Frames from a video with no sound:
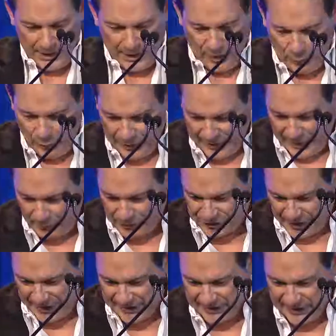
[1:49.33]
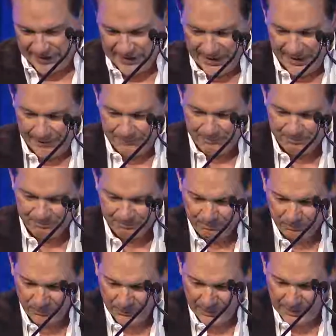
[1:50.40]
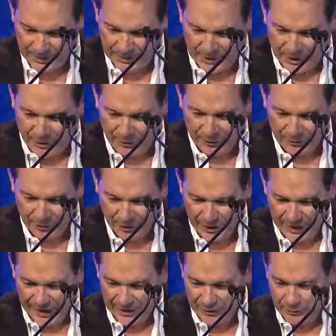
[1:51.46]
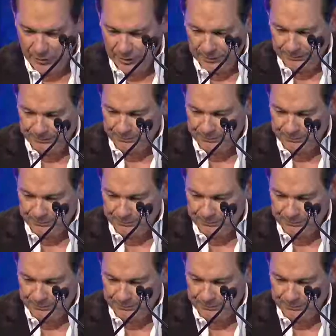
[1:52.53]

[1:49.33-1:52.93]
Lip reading: when I was at the third annual